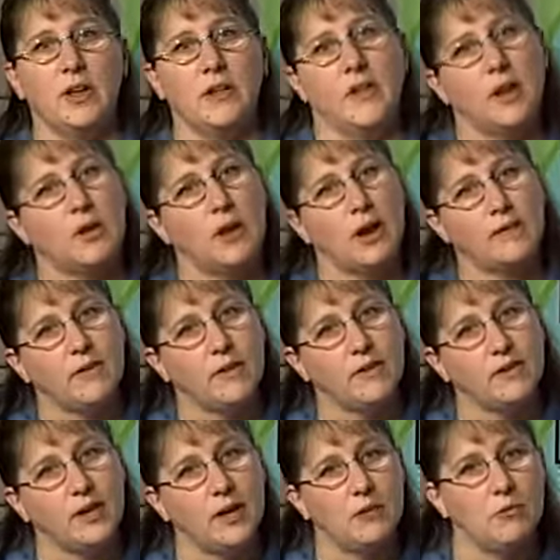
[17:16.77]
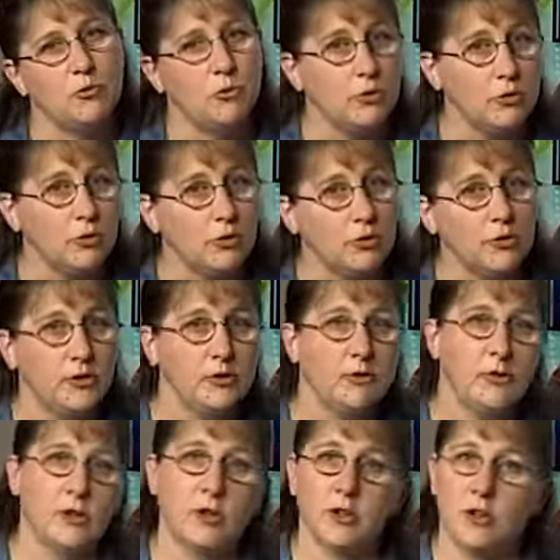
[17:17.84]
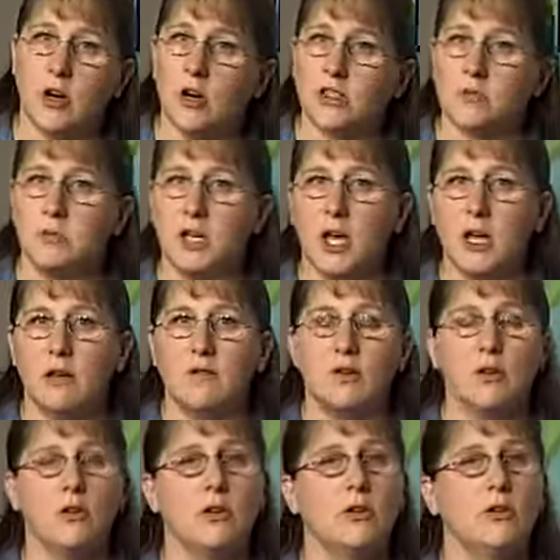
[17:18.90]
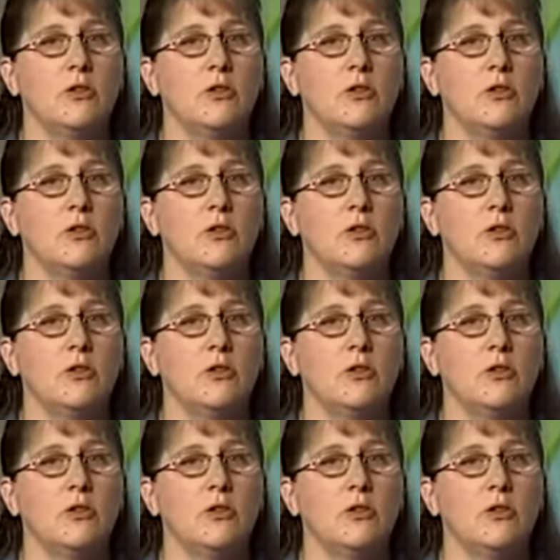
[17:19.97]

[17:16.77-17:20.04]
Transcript: and they don't have the same rules for your dog's behavior,